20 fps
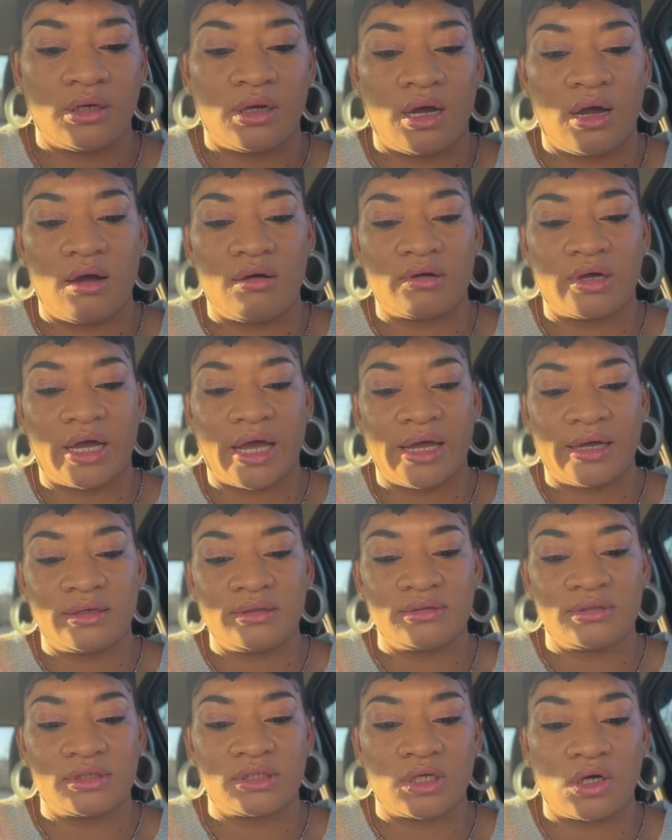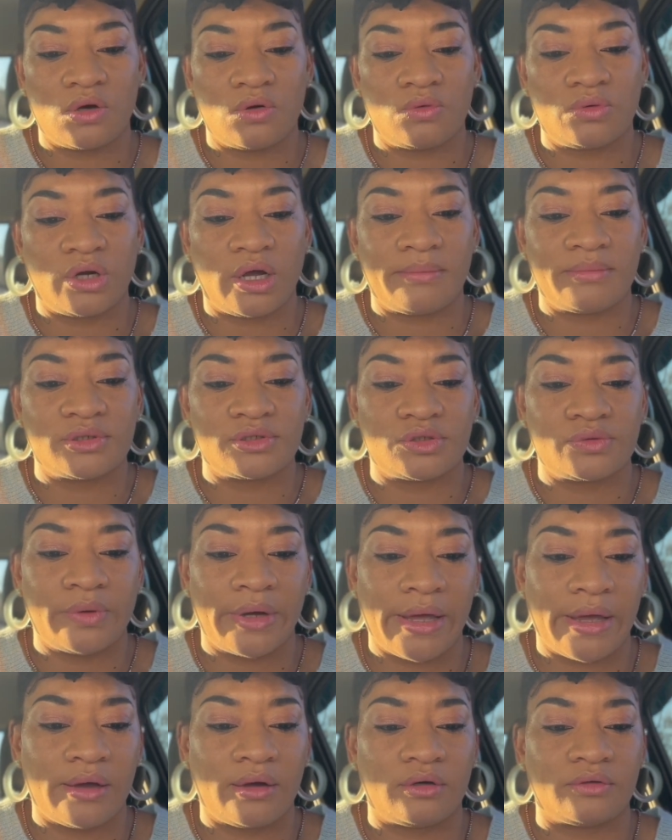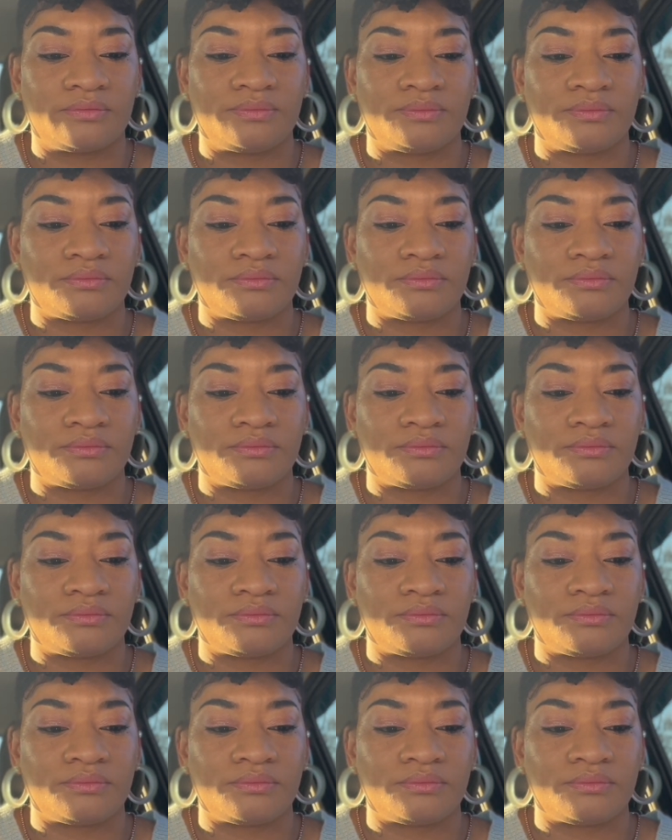Okay, so number twelve,